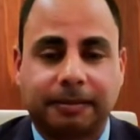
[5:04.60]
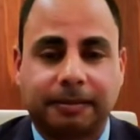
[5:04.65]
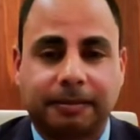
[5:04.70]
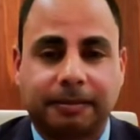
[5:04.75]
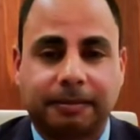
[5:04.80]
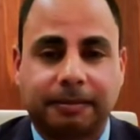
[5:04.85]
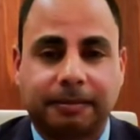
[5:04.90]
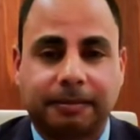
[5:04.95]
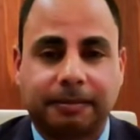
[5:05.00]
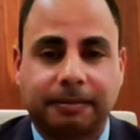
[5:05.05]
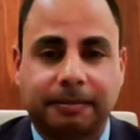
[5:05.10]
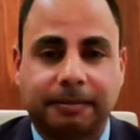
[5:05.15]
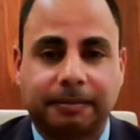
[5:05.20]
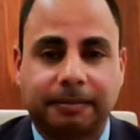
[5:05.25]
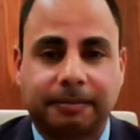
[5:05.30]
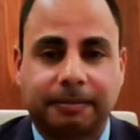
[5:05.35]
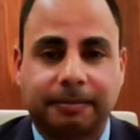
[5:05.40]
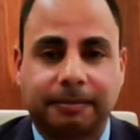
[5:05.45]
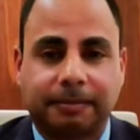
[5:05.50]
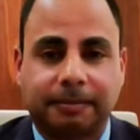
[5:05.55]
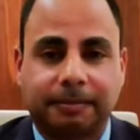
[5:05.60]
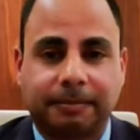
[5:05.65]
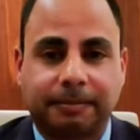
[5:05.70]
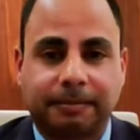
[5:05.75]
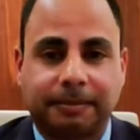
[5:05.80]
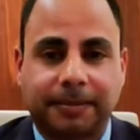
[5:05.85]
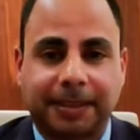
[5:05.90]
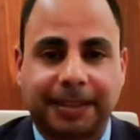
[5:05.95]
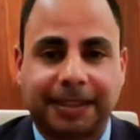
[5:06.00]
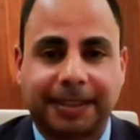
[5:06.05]

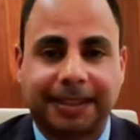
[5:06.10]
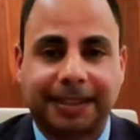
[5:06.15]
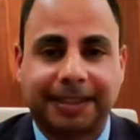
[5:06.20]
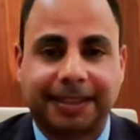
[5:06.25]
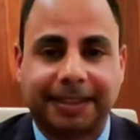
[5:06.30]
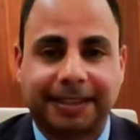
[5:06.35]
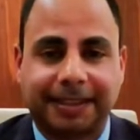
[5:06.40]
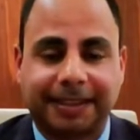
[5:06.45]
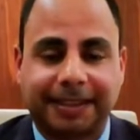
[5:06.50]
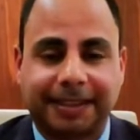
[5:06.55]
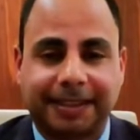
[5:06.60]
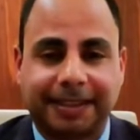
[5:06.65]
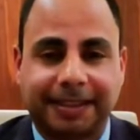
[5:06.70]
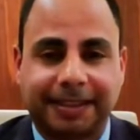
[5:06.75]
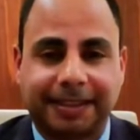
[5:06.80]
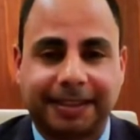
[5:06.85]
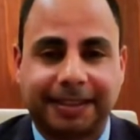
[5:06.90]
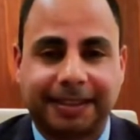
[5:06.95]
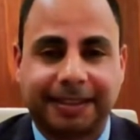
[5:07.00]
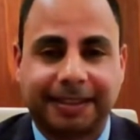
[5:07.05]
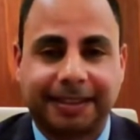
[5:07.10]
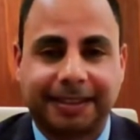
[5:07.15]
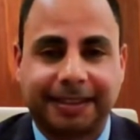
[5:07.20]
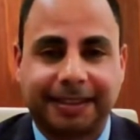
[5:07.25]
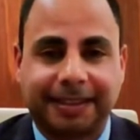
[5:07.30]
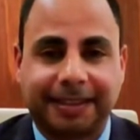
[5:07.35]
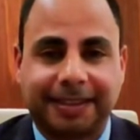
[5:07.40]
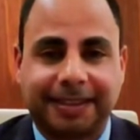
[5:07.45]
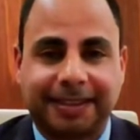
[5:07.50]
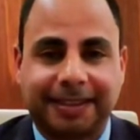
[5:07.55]

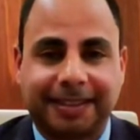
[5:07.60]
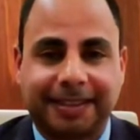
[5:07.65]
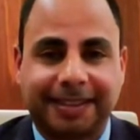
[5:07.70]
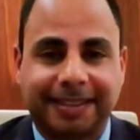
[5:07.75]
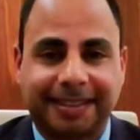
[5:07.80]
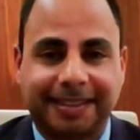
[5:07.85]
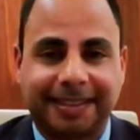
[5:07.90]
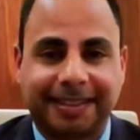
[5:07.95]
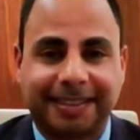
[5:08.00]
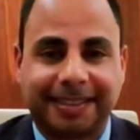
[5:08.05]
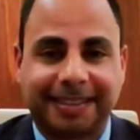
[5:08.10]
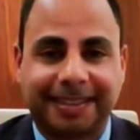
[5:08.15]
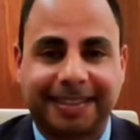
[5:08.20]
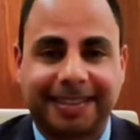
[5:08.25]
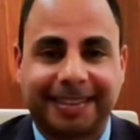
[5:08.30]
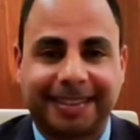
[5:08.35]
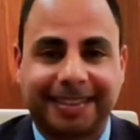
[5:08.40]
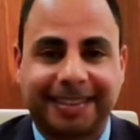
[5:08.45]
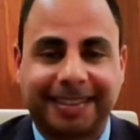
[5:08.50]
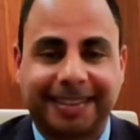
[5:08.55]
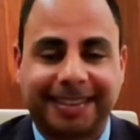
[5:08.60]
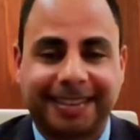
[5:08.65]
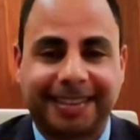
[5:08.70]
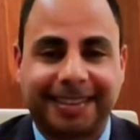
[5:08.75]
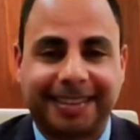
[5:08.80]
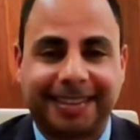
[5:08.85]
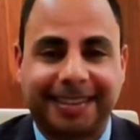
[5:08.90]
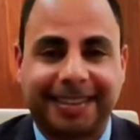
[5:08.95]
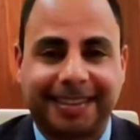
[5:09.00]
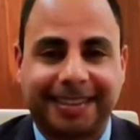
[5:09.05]

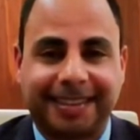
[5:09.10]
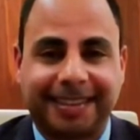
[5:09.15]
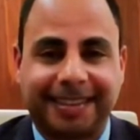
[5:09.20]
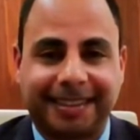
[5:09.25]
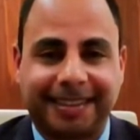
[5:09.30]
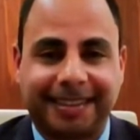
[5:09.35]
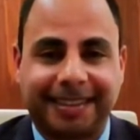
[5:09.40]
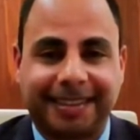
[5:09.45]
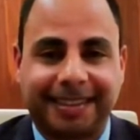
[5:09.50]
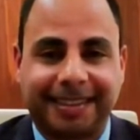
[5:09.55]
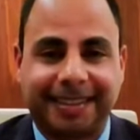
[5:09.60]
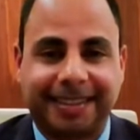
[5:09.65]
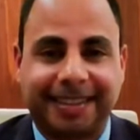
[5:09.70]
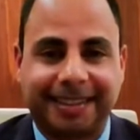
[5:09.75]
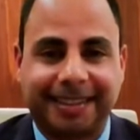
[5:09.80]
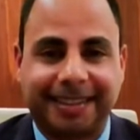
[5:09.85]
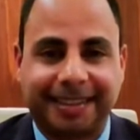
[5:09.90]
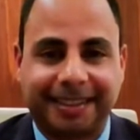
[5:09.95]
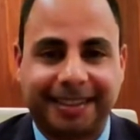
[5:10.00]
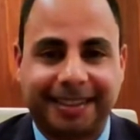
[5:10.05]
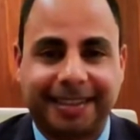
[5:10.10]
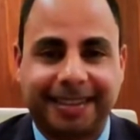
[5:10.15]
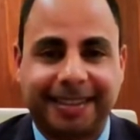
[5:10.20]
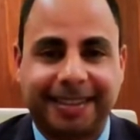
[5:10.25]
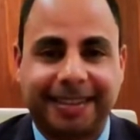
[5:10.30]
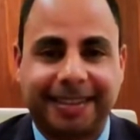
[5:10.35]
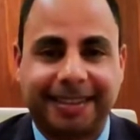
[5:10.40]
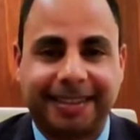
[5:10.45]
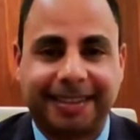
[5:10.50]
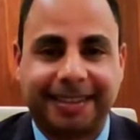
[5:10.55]

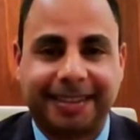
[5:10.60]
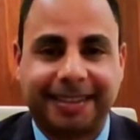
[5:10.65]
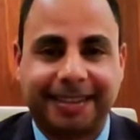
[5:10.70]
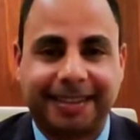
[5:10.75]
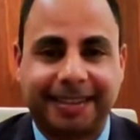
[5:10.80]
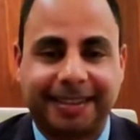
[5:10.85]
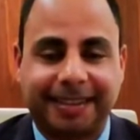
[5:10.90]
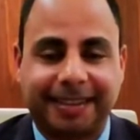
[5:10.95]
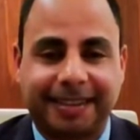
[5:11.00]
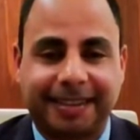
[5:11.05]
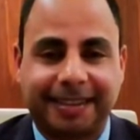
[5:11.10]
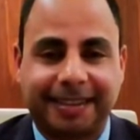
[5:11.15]
The person shown says nothing.